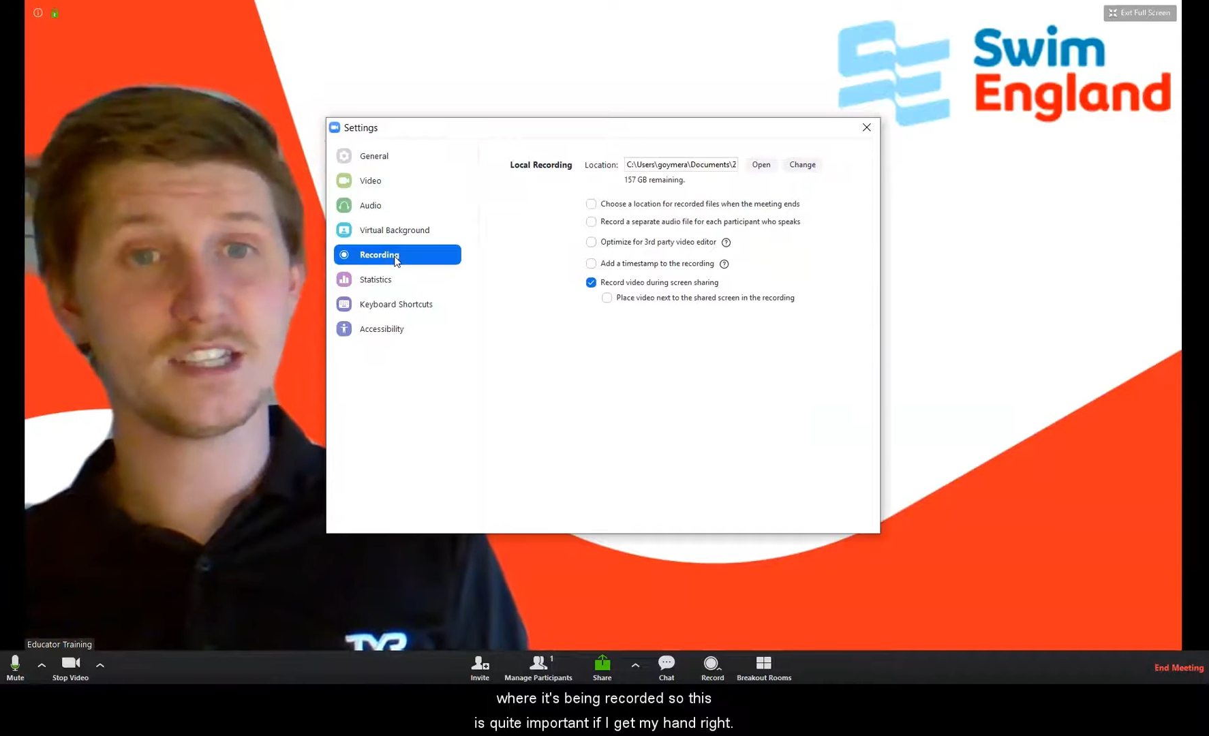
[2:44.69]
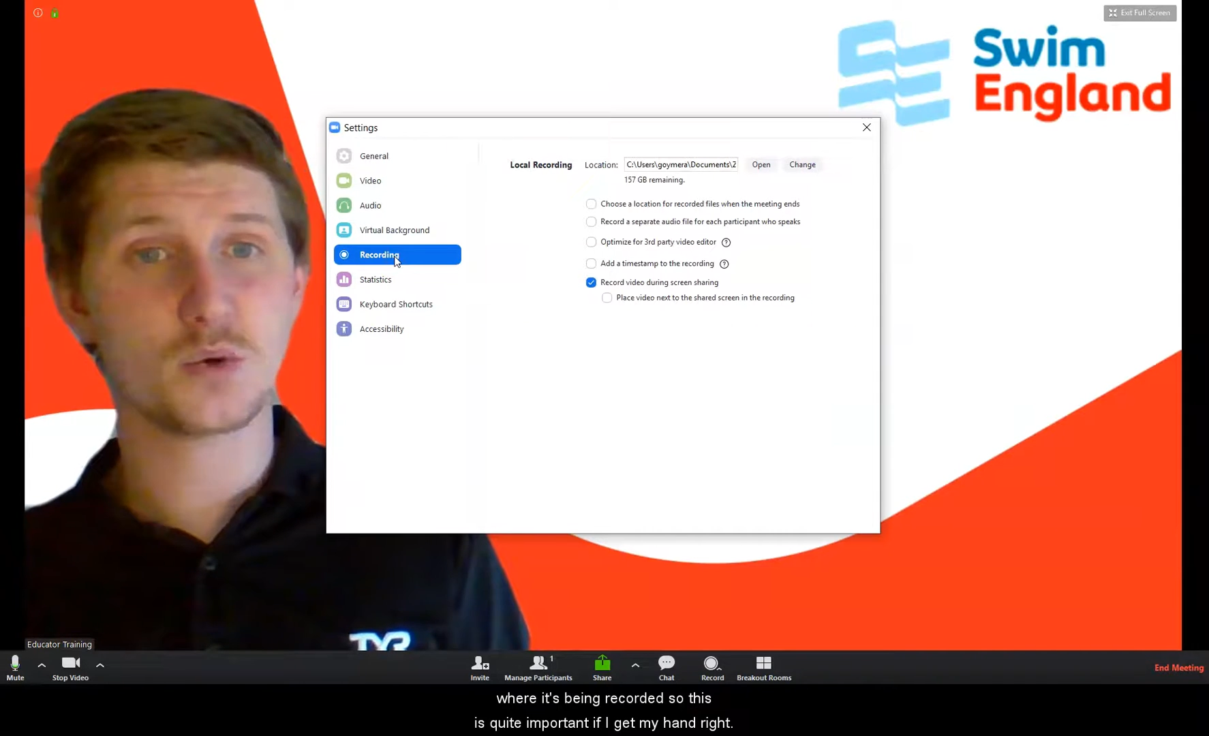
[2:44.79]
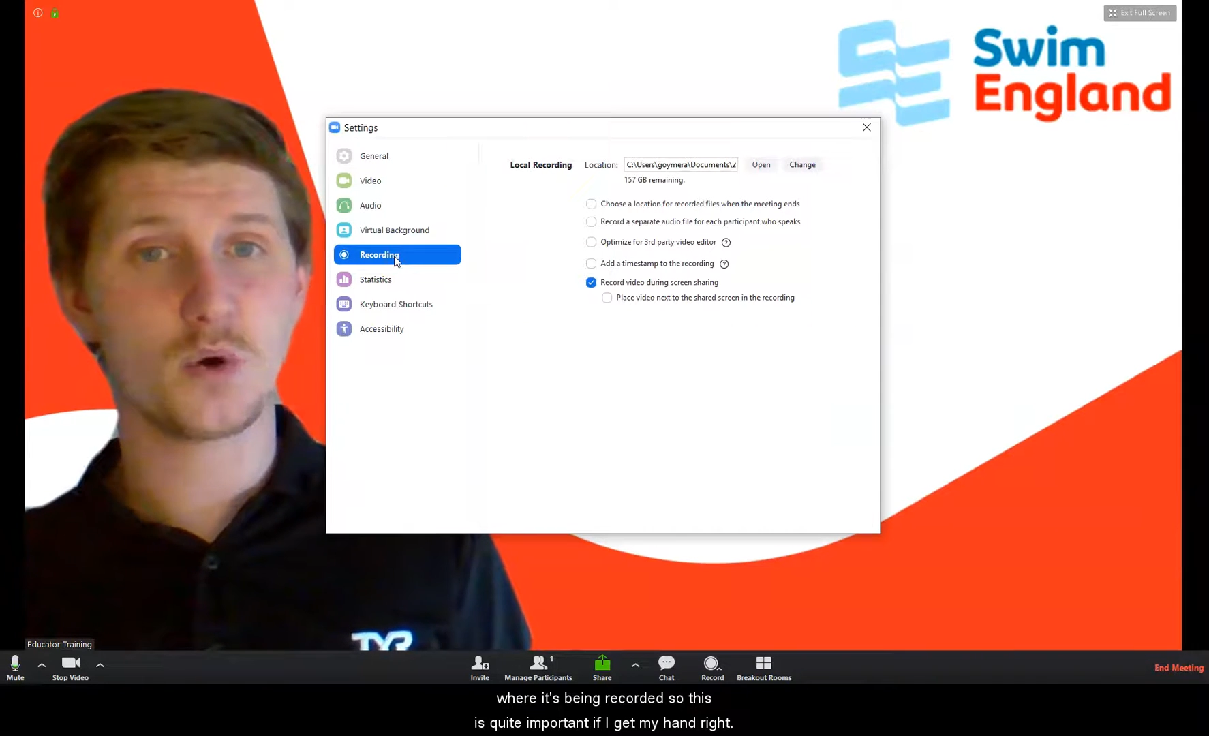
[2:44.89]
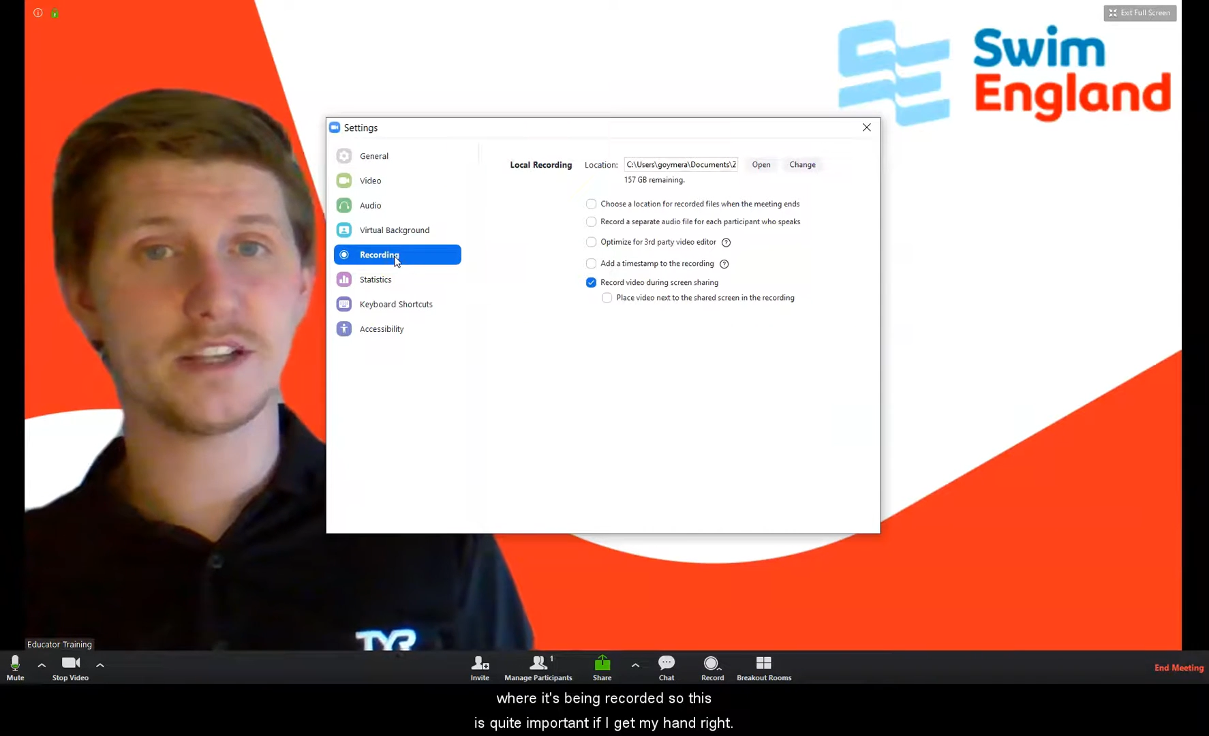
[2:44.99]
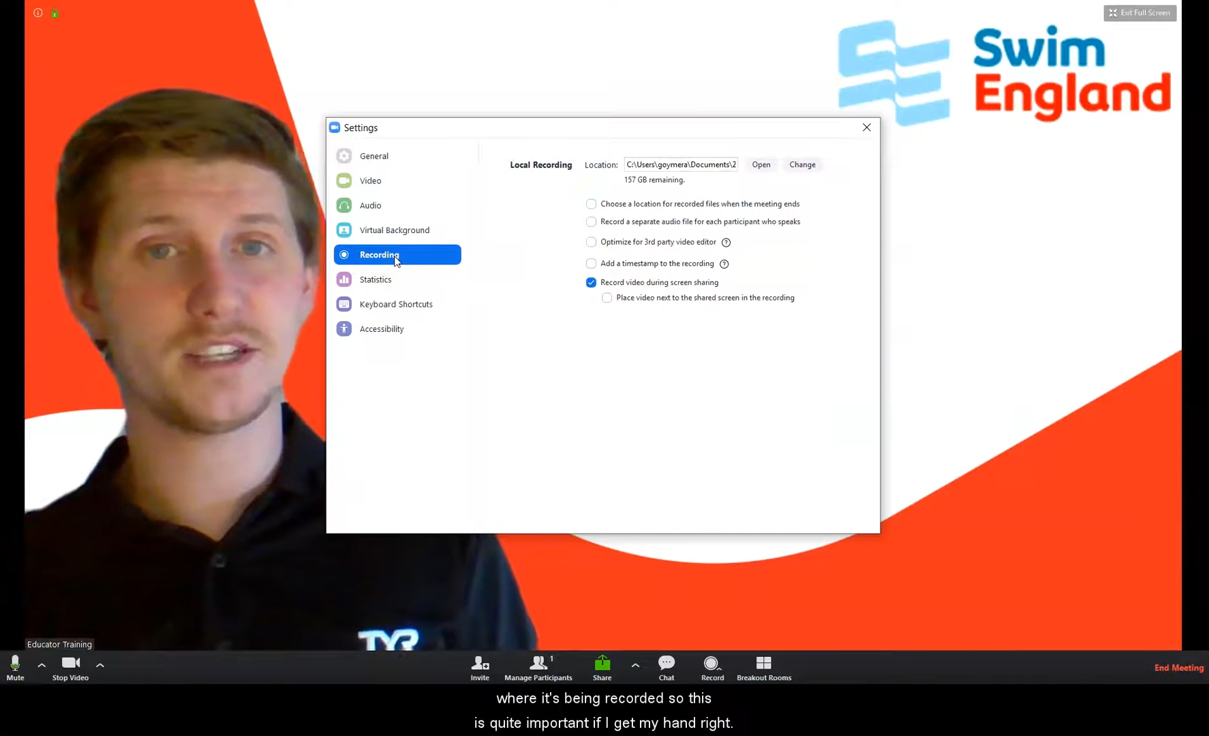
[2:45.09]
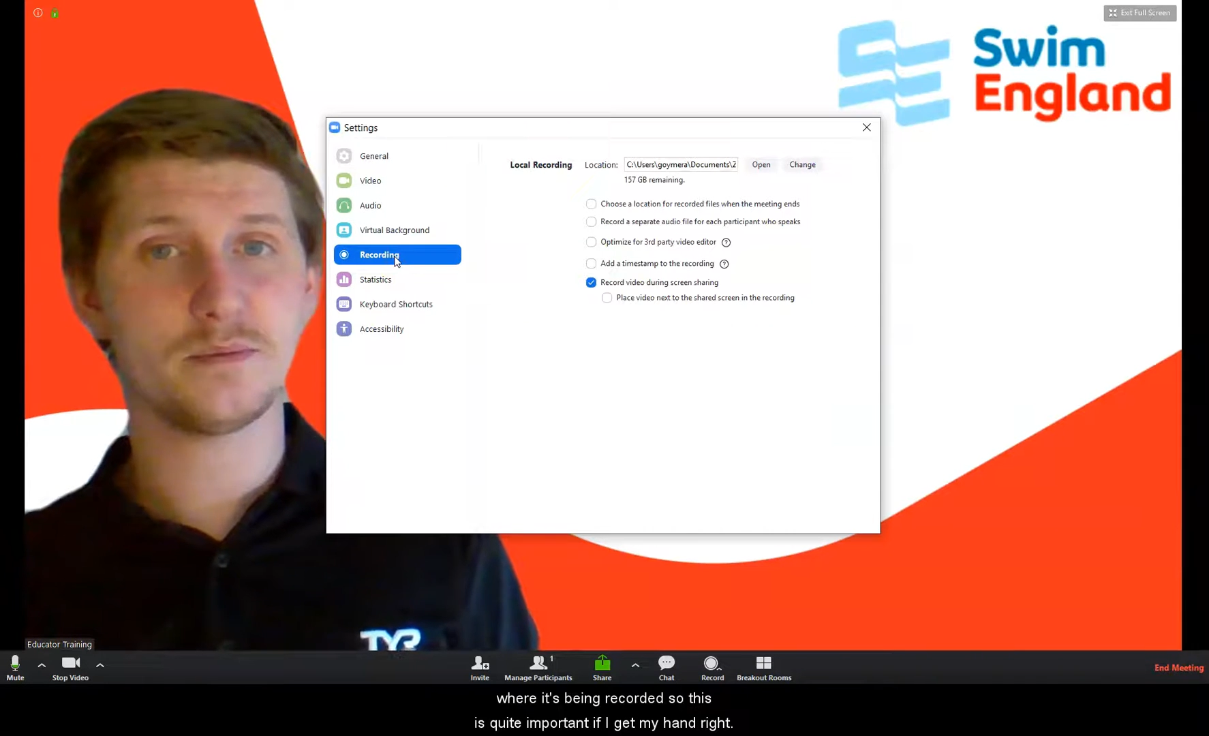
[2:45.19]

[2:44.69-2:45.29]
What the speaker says: is quite